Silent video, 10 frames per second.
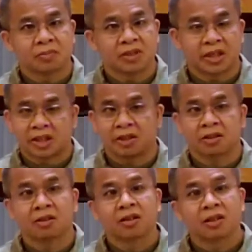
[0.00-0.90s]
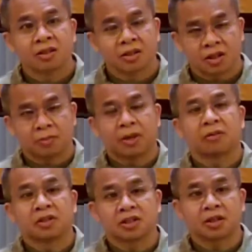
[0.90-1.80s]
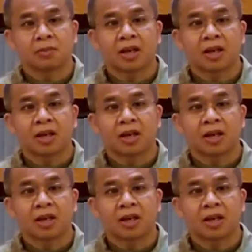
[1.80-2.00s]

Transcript: They cannot come out in the same